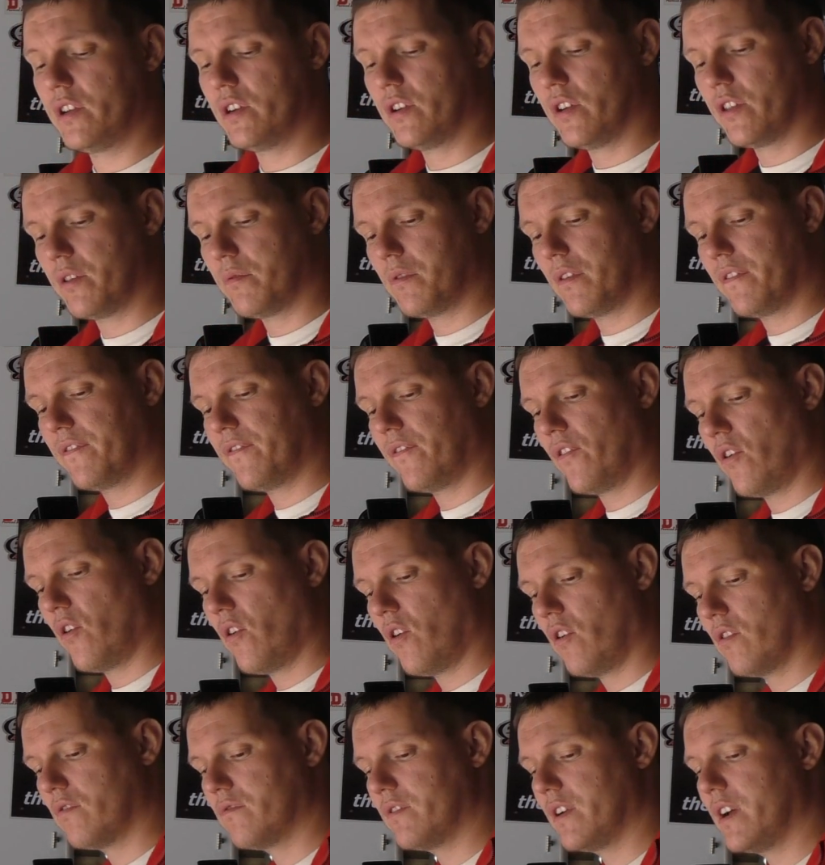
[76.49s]
You know, they were
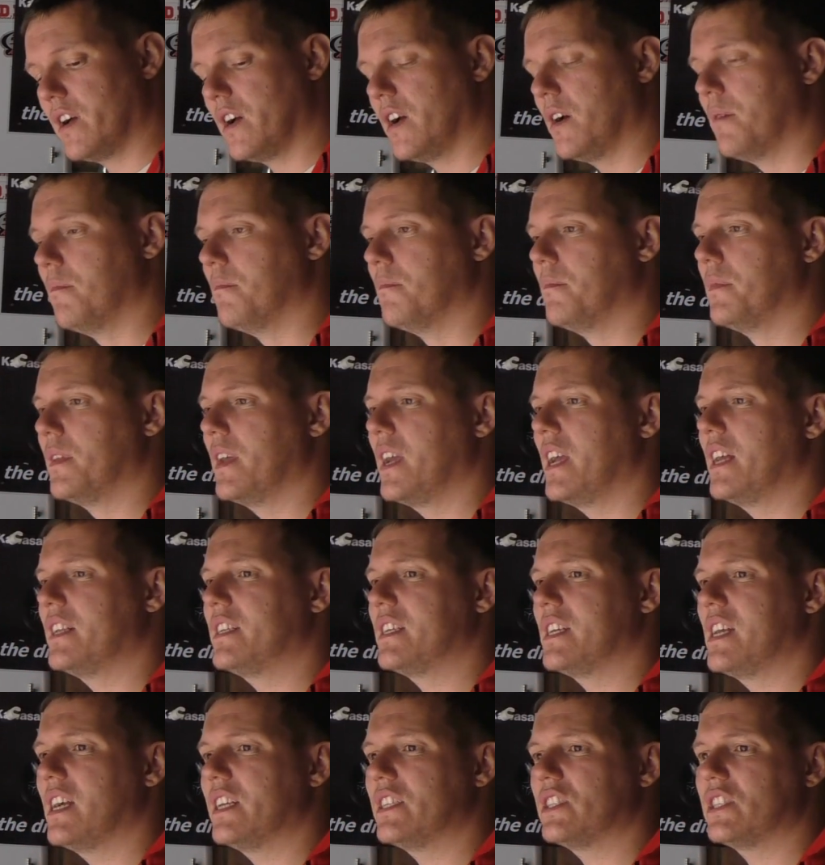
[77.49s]
for
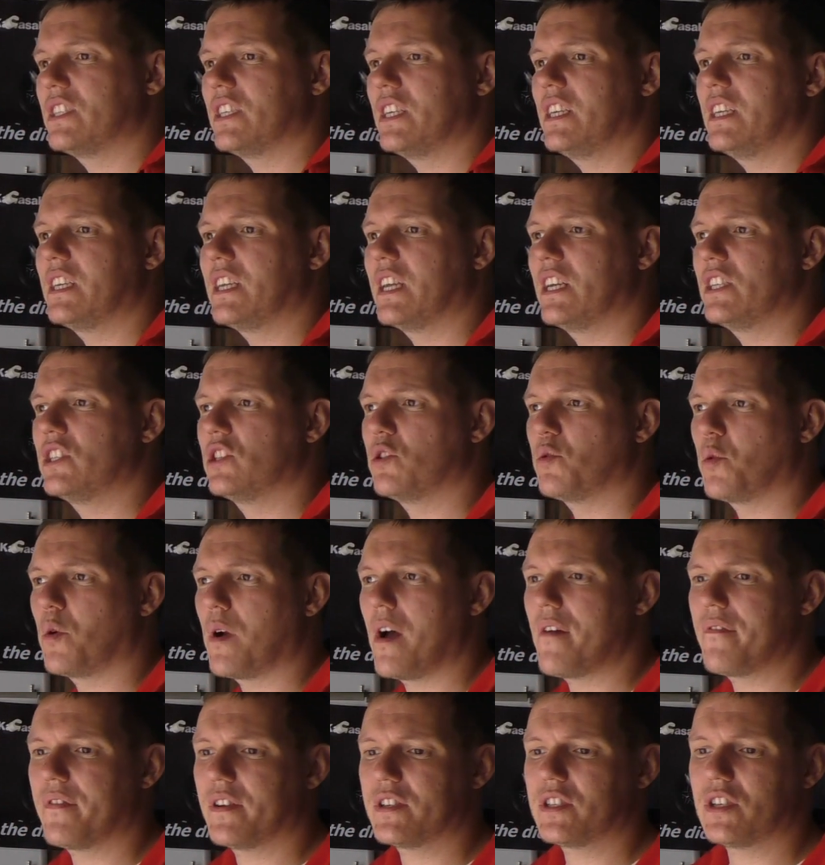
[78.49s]
ADHD kids or
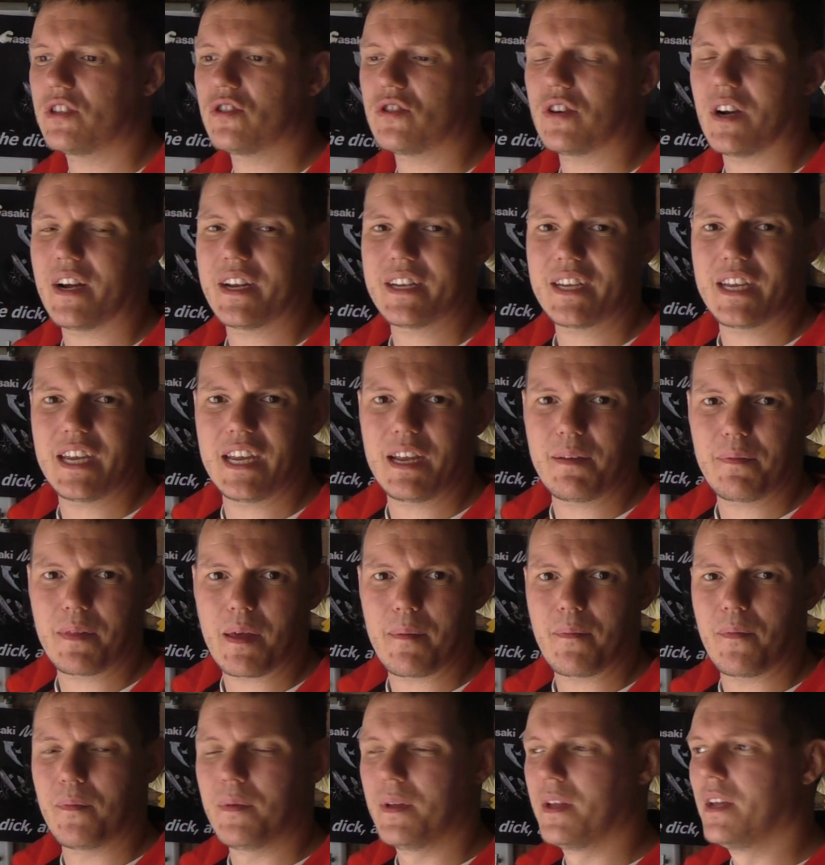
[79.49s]
whatever to try and keep
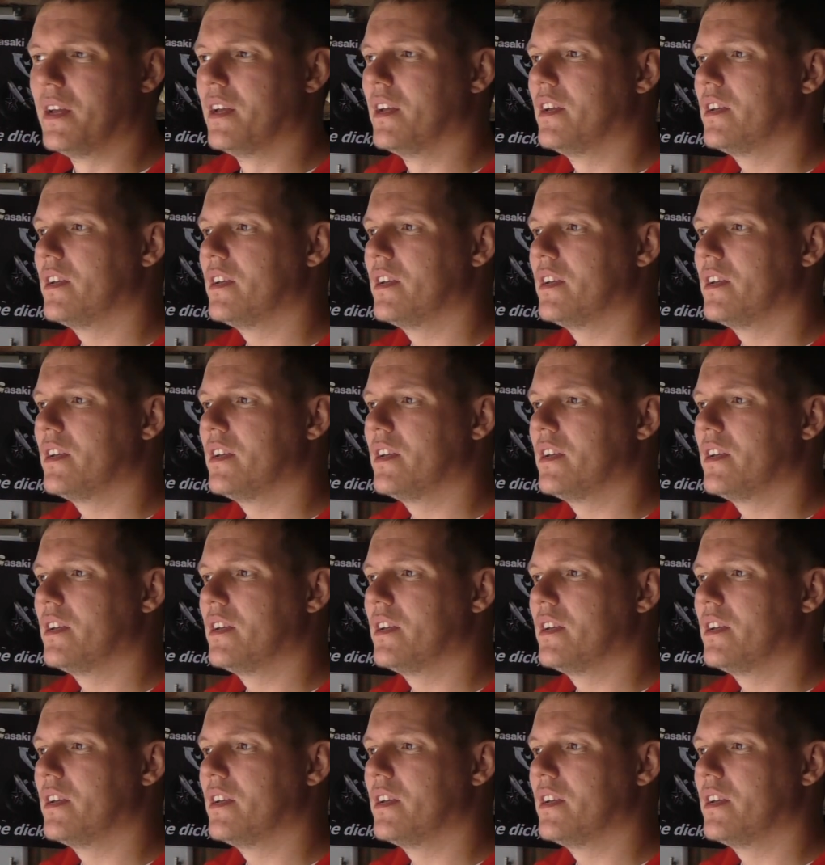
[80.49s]
them,